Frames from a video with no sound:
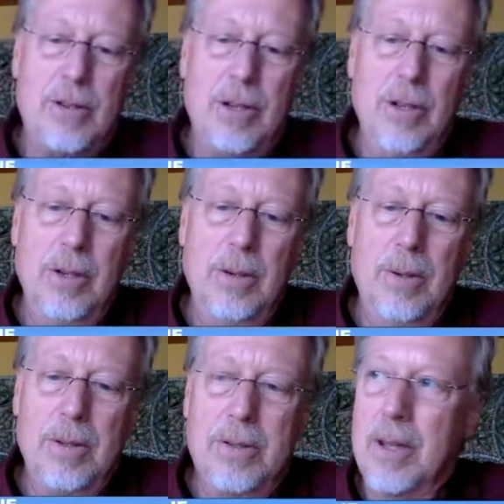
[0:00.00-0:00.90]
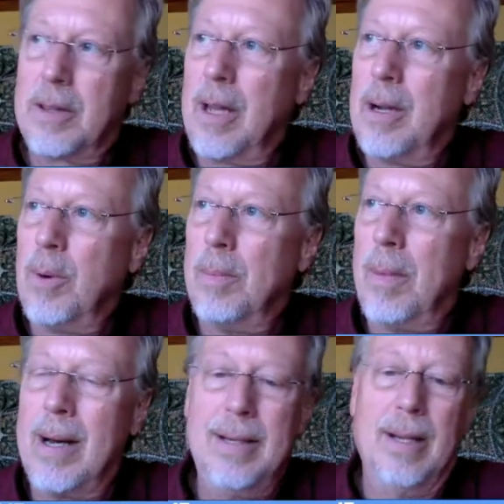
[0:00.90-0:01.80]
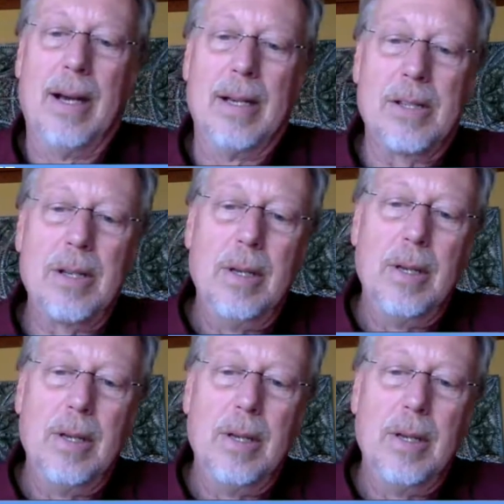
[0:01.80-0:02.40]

do is that they remind us